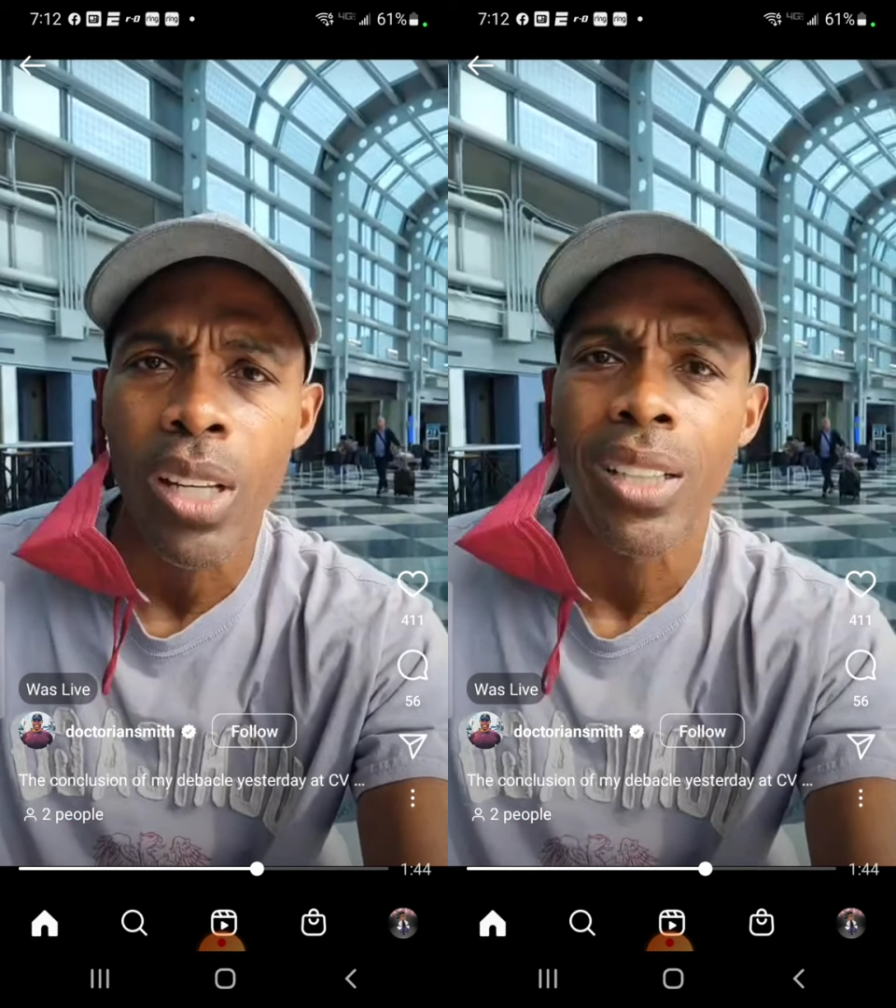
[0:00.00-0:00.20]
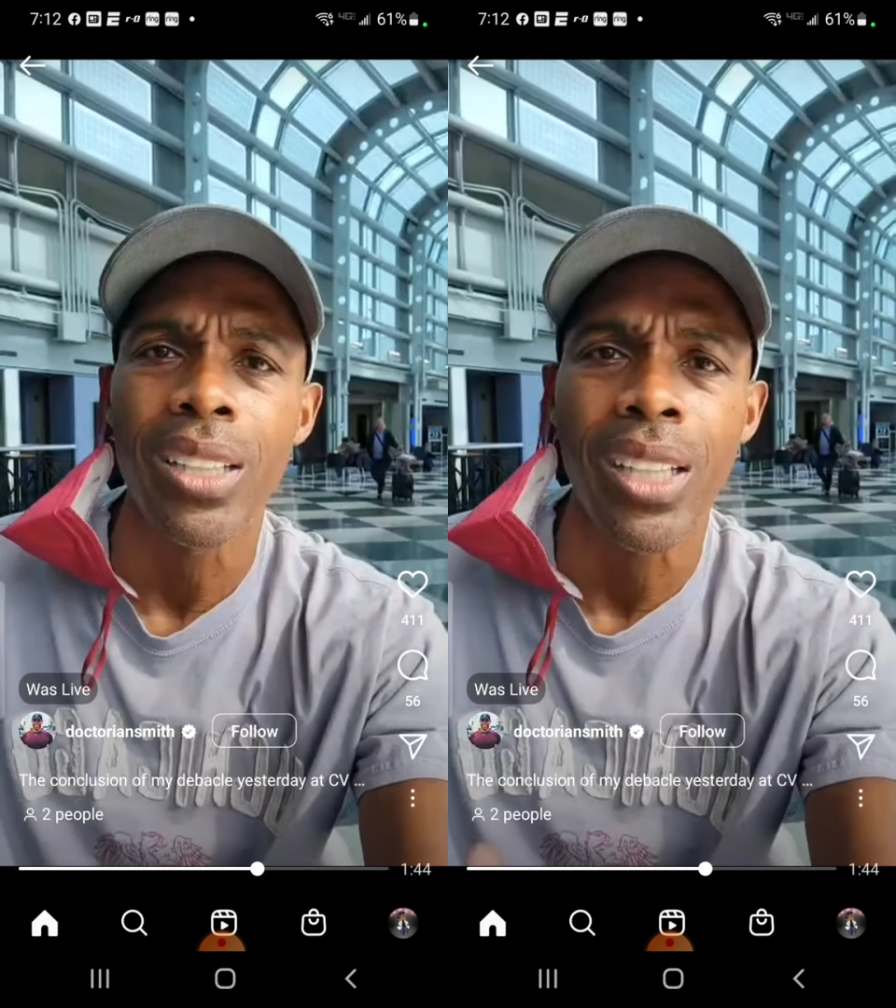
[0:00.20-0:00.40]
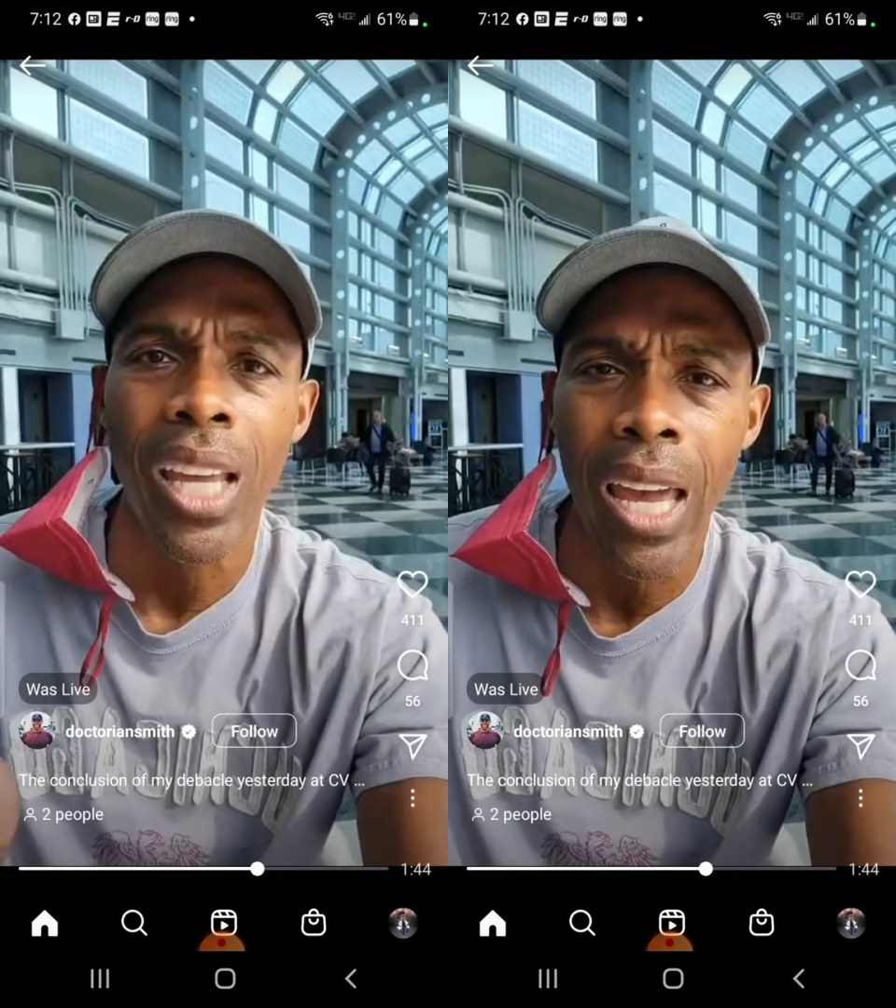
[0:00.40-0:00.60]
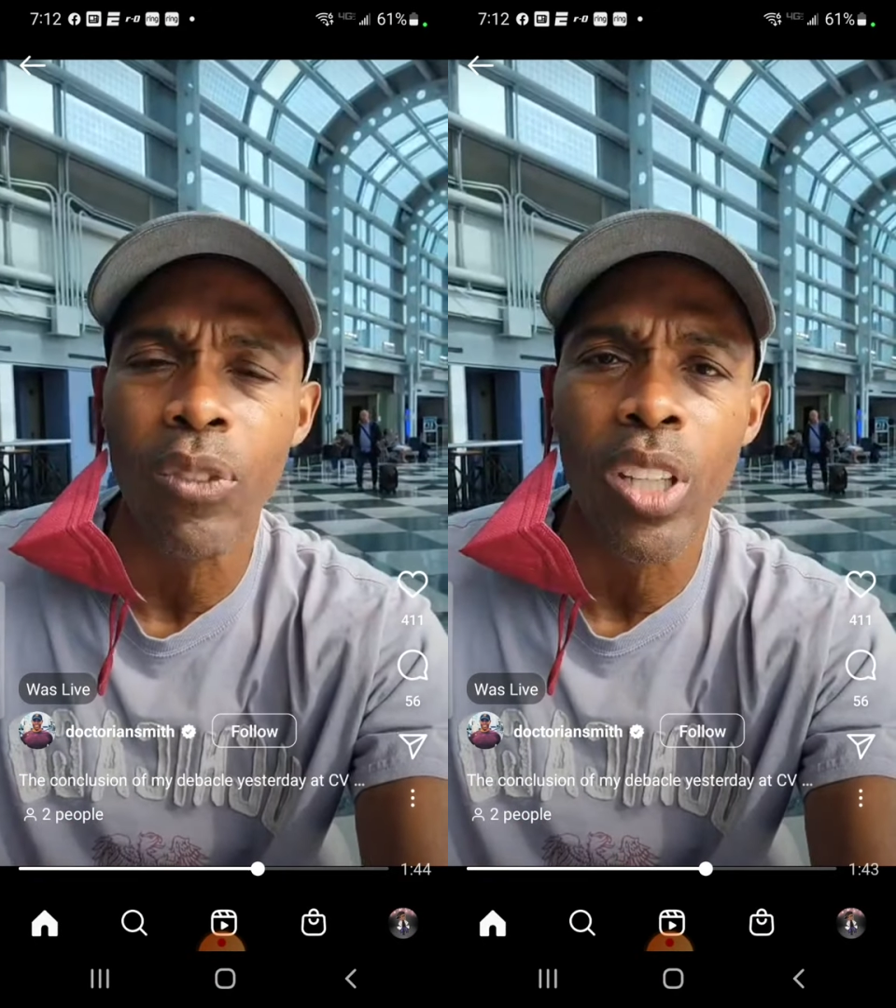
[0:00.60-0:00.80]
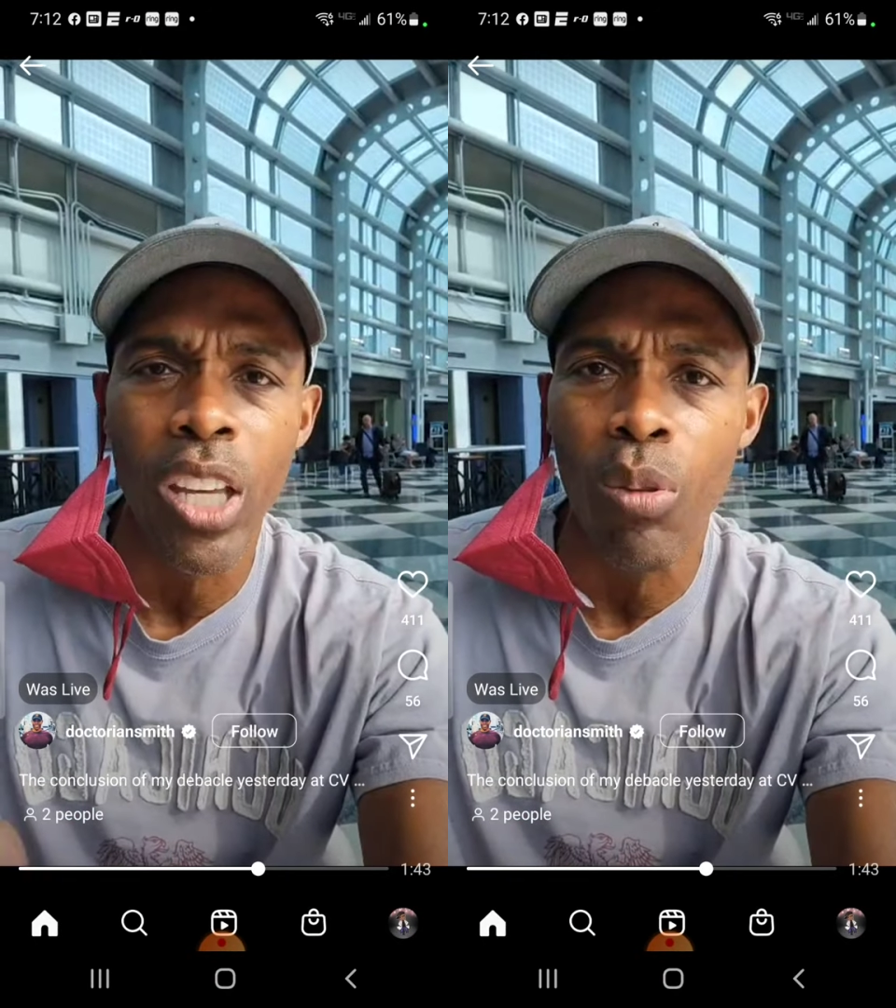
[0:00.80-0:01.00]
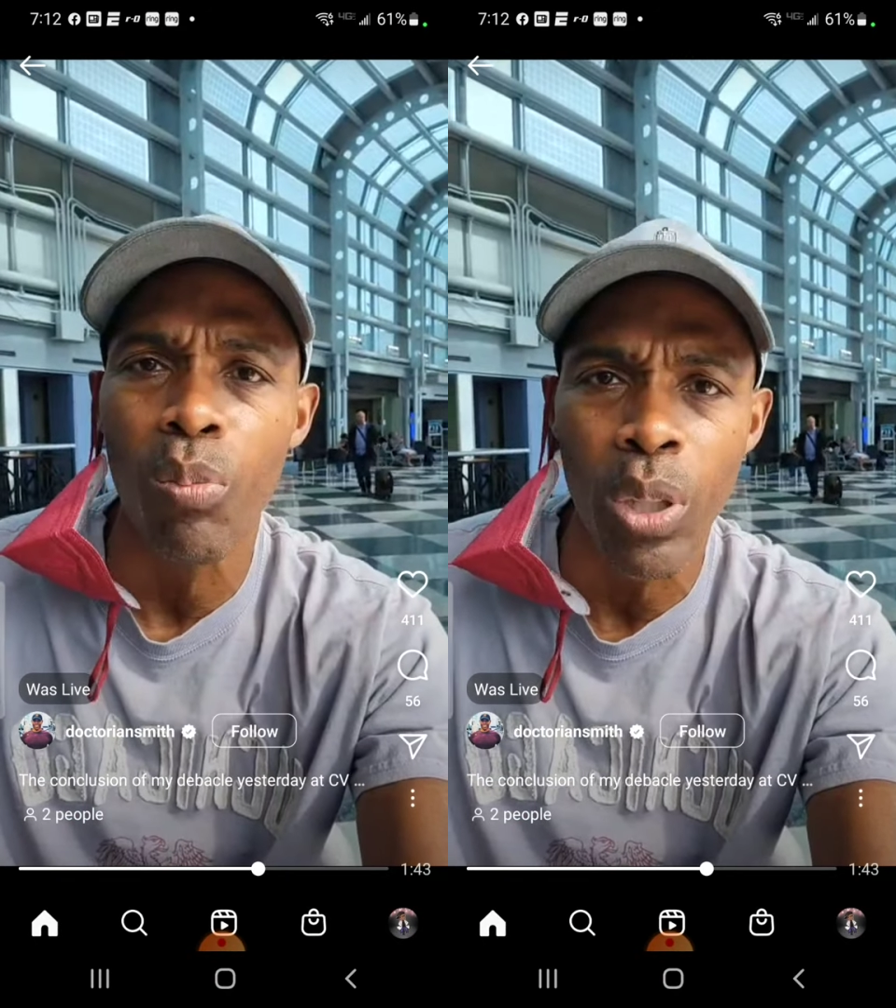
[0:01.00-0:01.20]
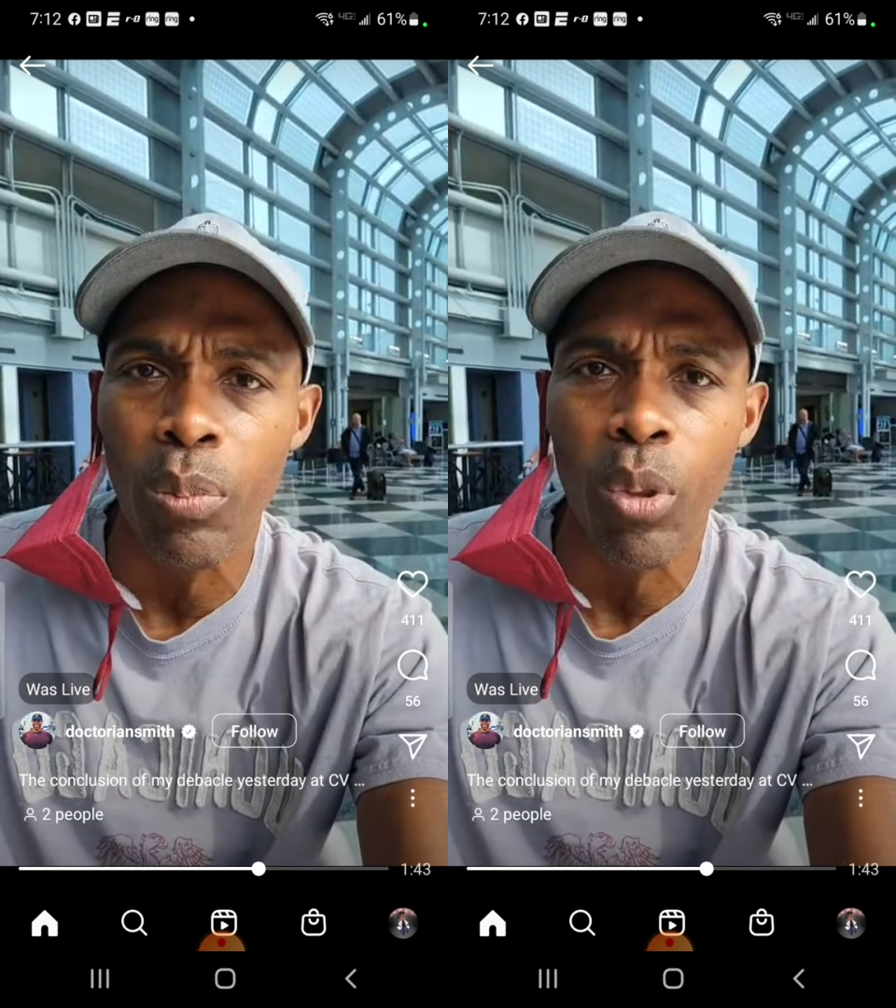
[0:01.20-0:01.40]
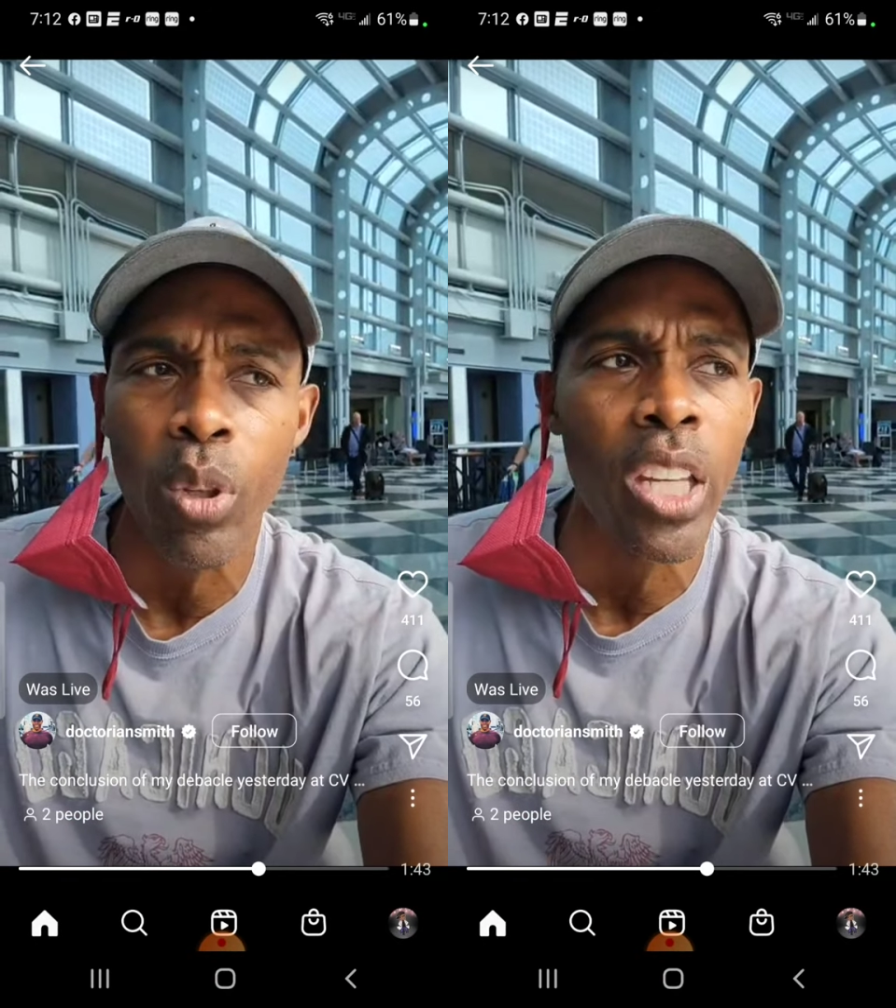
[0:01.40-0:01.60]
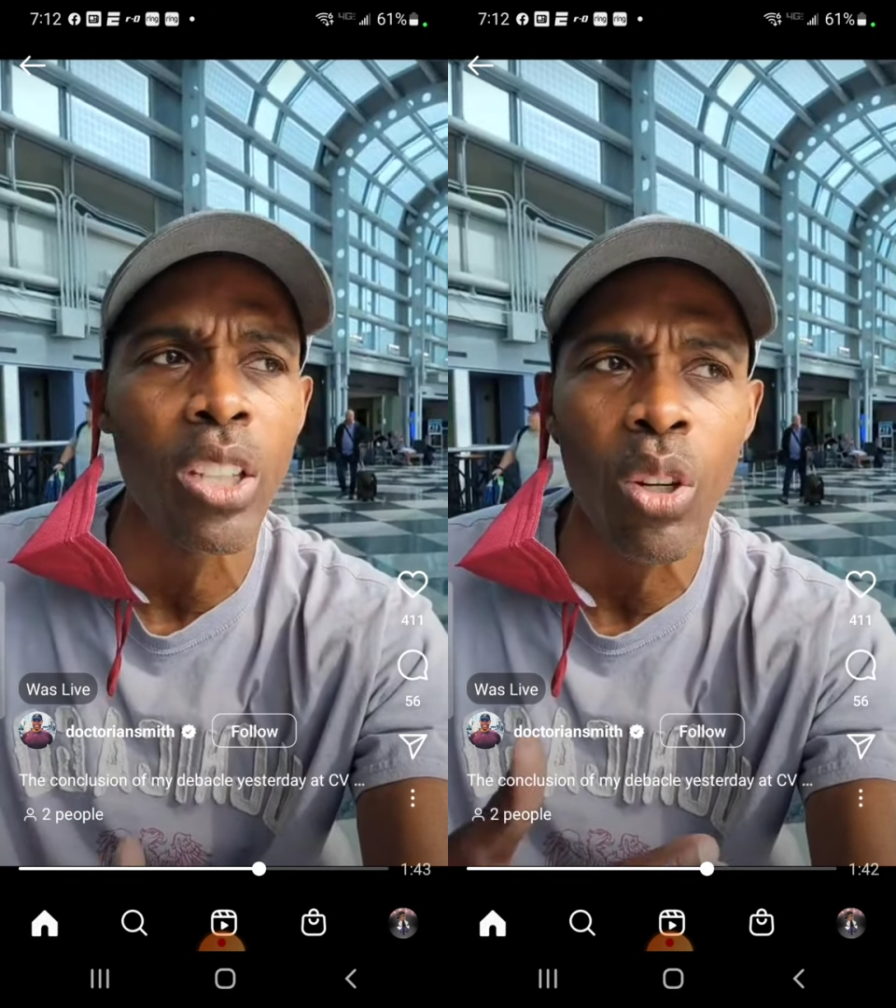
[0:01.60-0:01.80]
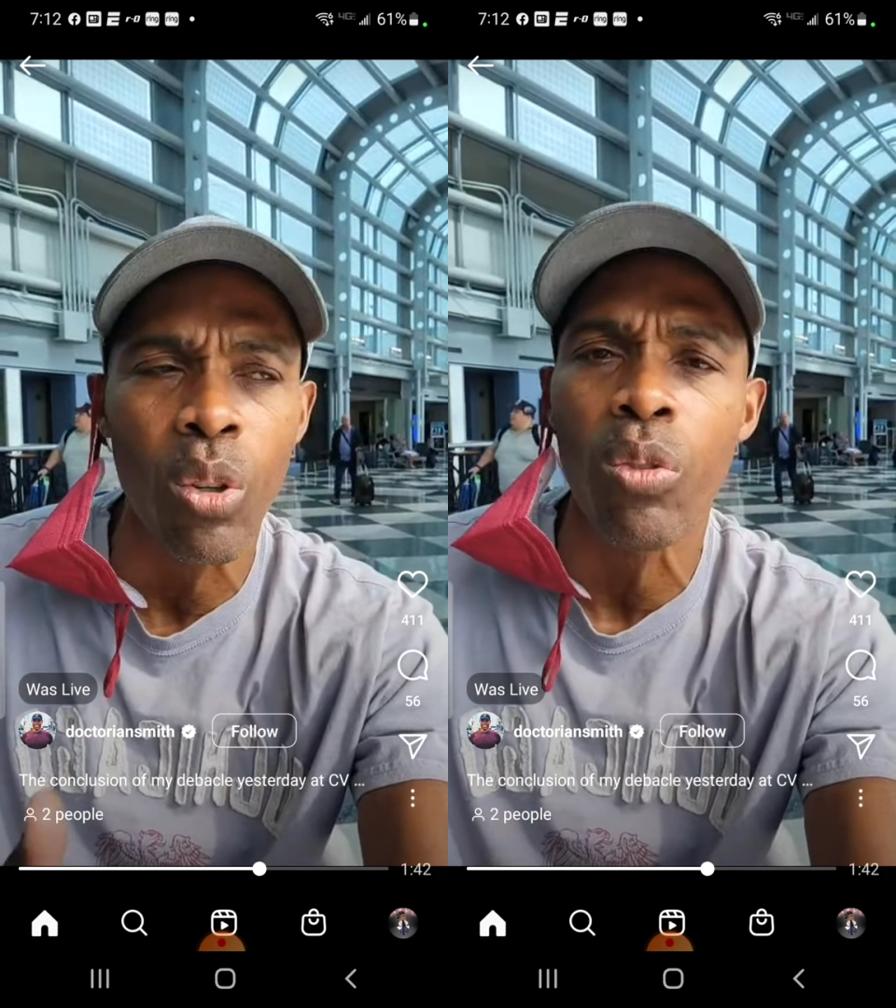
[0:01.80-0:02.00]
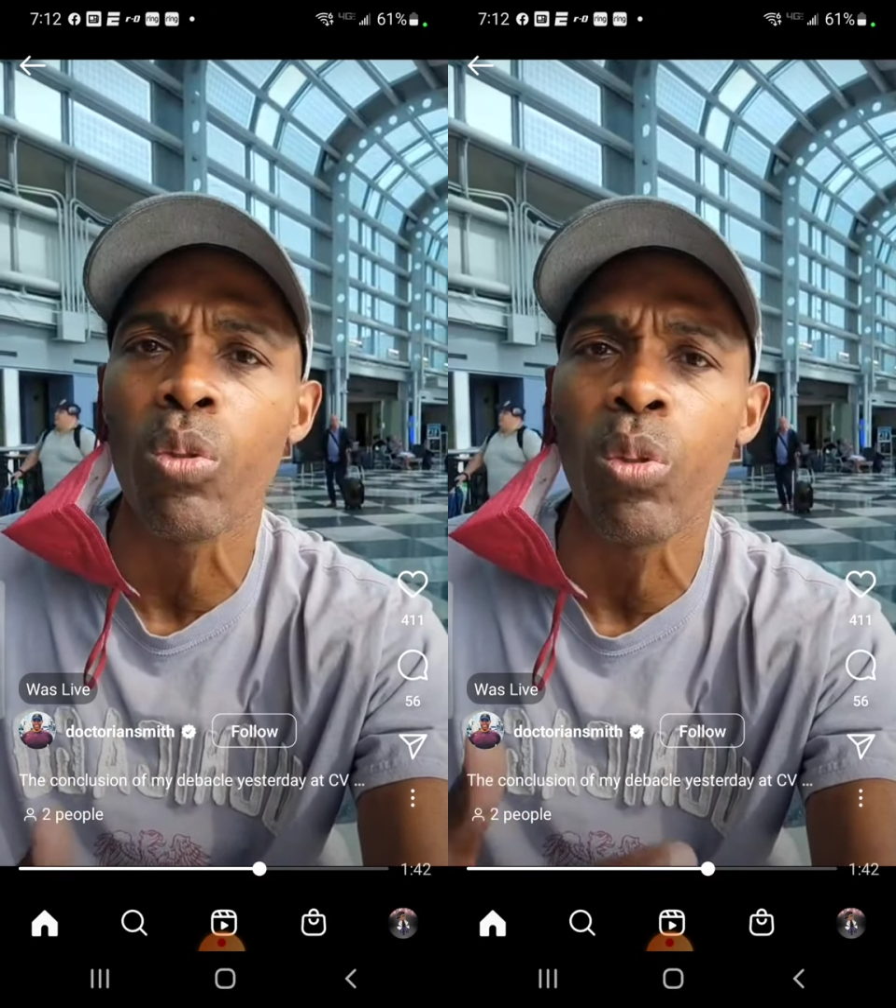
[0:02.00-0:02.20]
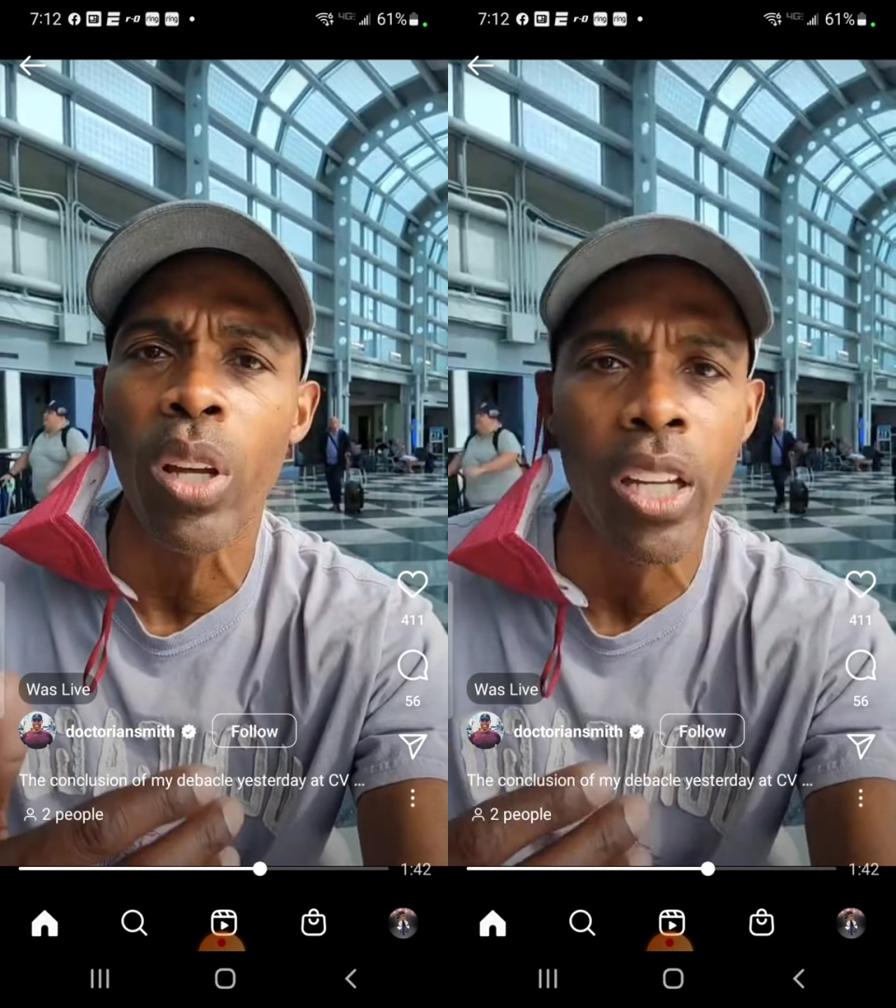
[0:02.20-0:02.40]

that they have to help people and go through